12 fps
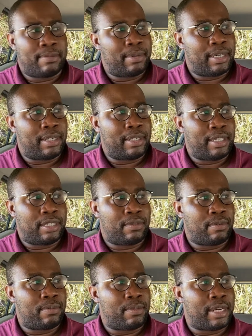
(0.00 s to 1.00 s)
but this is
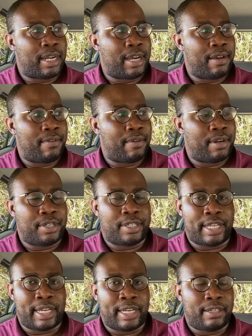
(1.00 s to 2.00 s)
from what I
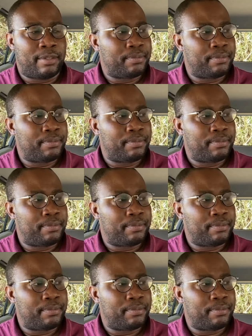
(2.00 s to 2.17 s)
understand.